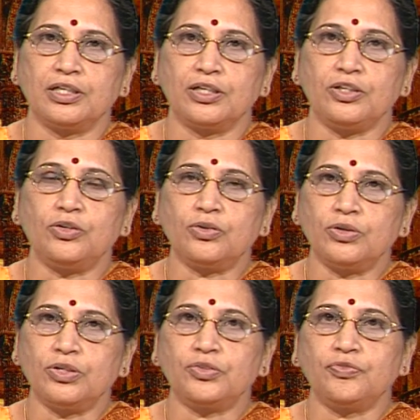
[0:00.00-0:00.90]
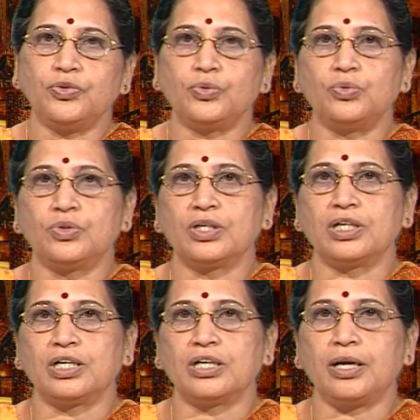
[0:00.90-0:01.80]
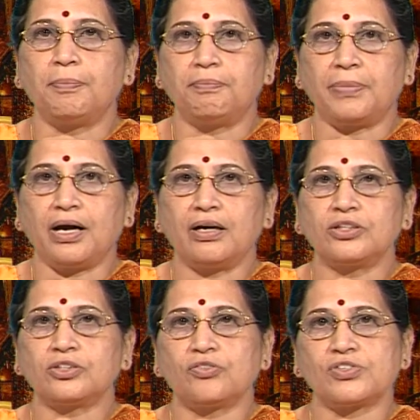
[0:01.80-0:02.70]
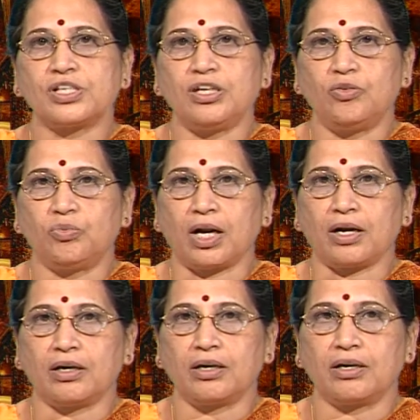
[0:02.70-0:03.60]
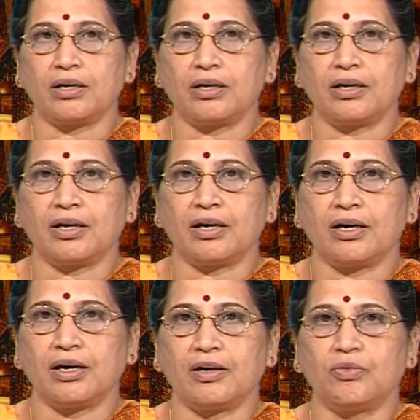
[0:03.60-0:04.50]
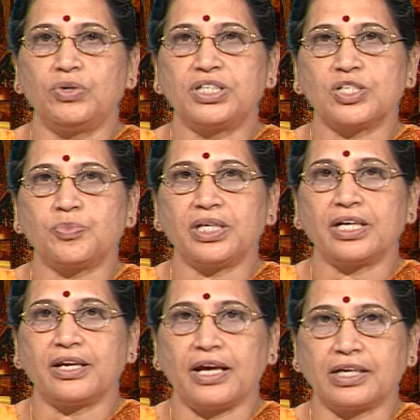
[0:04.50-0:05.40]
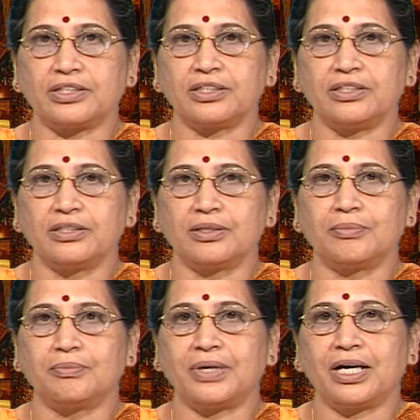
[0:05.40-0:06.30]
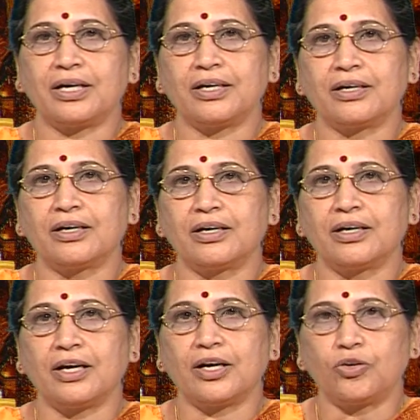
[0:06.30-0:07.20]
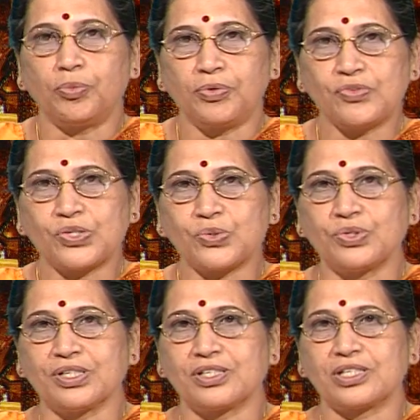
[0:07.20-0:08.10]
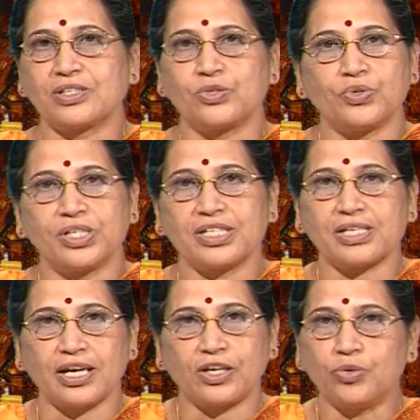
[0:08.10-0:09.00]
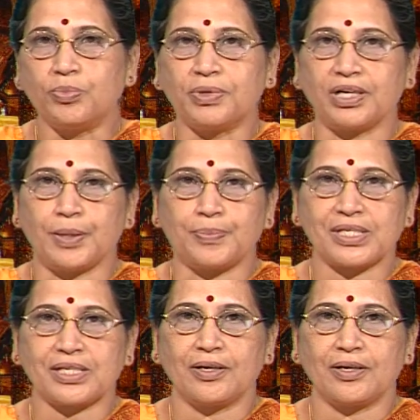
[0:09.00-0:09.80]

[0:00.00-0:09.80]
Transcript: You are going to view a part of scene 1, which has been enacted by a group of students like you perhaps,